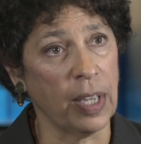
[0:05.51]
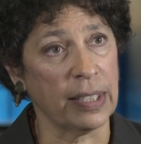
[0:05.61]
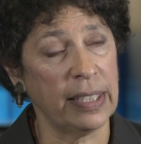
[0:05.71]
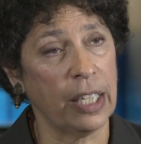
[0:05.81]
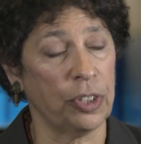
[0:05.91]

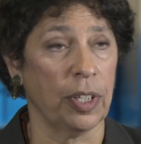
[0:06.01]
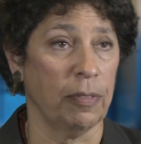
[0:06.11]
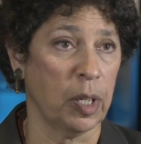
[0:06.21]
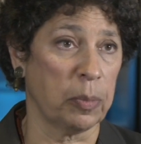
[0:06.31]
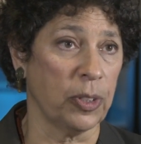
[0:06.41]
cross section
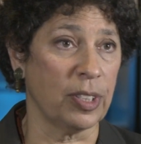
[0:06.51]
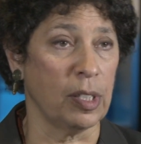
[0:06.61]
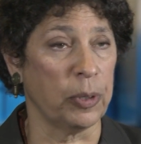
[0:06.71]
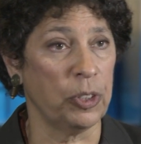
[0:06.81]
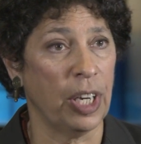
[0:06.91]
of liberals,
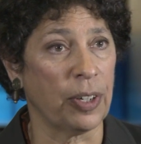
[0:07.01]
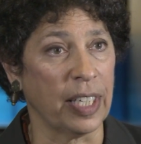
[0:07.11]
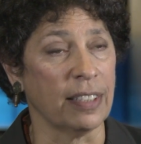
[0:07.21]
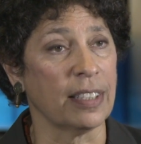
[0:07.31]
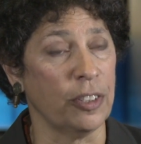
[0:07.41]

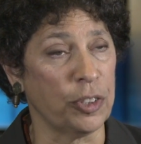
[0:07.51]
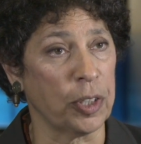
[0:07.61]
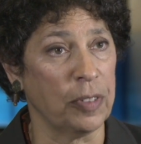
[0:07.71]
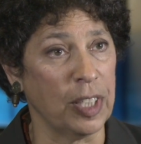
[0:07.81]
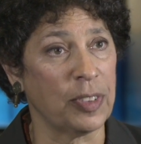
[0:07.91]
libertarians,
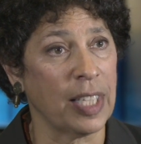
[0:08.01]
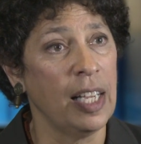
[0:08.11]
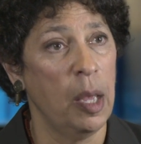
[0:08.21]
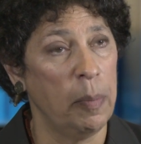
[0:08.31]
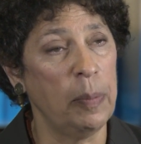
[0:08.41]
conservatives,
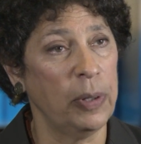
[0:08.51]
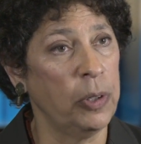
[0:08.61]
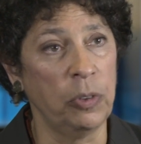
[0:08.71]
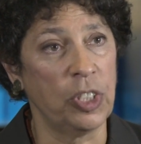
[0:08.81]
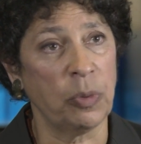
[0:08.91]
people
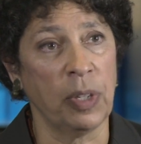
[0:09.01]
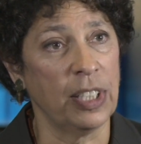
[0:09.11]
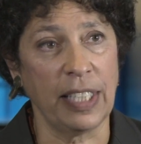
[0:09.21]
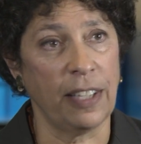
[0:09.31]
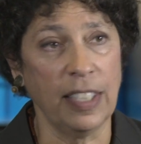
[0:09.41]
who just want
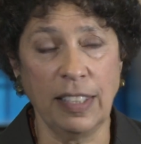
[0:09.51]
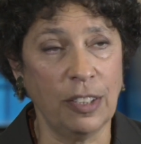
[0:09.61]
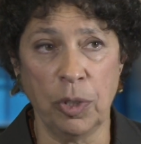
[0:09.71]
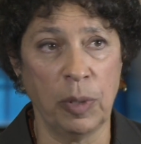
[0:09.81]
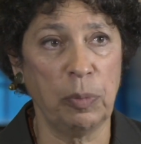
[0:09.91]
to say, this
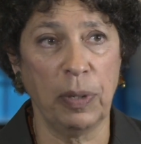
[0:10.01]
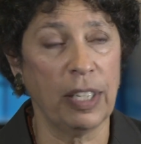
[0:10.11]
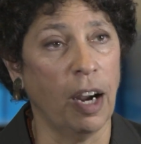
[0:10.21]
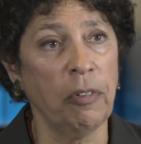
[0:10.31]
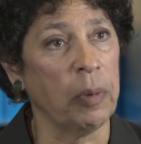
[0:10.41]
is too much
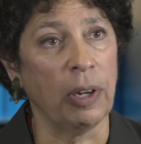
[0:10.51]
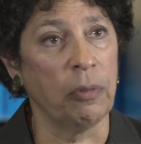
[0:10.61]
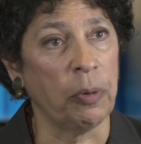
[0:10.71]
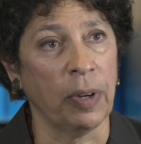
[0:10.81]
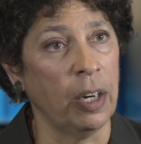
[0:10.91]
big
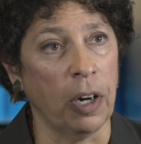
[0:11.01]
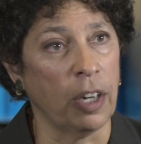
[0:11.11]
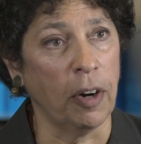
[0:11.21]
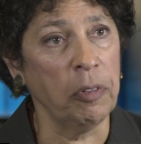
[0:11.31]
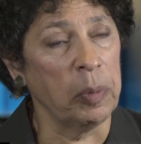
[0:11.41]
government. We want our,
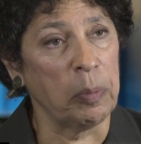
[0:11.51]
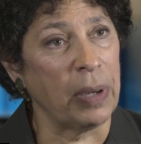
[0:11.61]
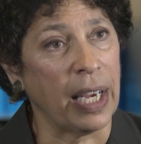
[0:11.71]
our government